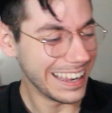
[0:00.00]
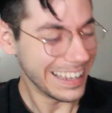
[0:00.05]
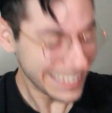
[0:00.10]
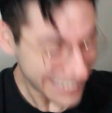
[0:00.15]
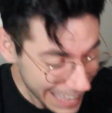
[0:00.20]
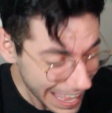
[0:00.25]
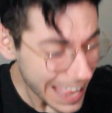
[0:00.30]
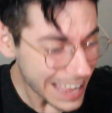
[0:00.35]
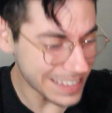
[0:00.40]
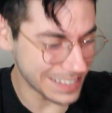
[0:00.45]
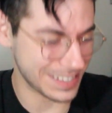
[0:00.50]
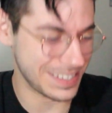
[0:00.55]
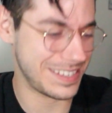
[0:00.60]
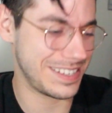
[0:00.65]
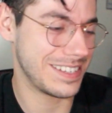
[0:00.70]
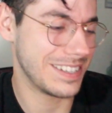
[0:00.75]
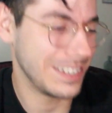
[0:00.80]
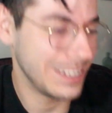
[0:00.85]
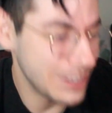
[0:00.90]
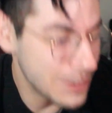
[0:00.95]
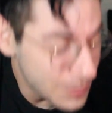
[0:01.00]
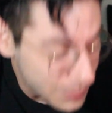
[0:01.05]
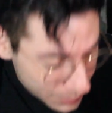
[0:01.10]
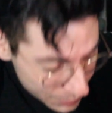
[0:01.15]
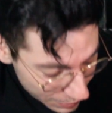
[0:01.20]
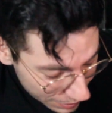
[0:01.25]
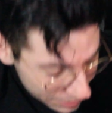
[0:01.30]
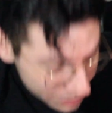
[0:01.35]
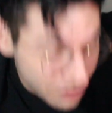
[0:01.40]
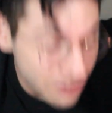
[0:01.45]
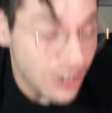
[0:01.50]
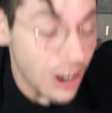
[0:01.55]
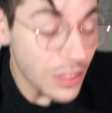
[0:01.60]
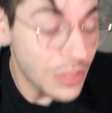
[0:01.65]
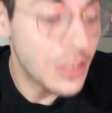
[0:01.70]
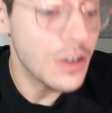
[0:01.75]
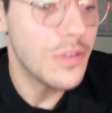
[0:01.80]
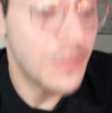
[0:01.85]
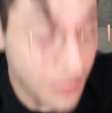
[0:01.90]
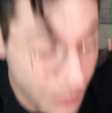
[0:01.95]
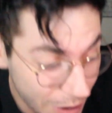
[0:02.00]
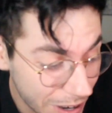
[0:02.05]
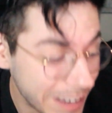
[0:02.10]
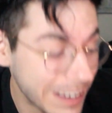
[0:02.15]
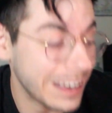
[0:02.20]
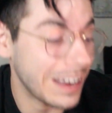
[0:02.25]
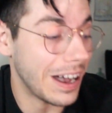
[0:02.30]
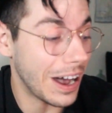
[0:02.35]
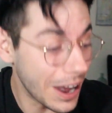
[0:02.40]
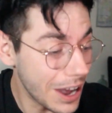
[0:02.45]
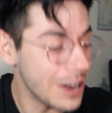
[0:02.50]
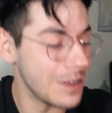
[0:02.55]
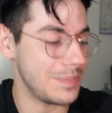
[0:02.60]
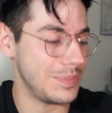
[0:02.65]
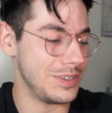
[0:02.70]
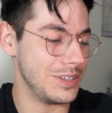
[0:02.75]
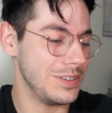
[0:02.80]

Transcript: Yes! You shut the fuck up,